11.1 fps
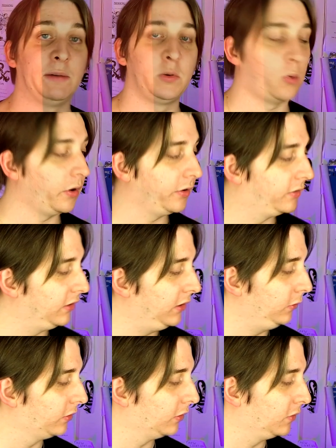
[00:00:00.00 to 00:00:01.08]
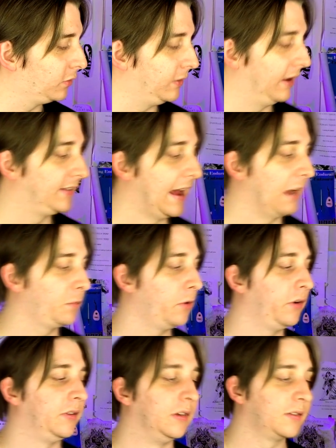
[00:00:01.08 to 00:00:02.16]
rewards the user with attack
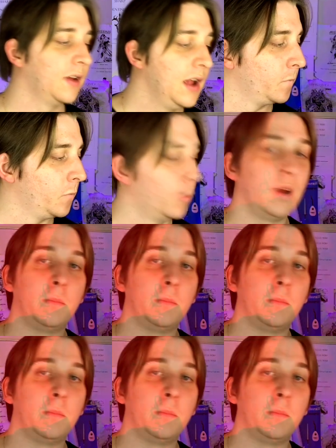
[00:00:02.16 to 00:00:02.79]
bonuses. When a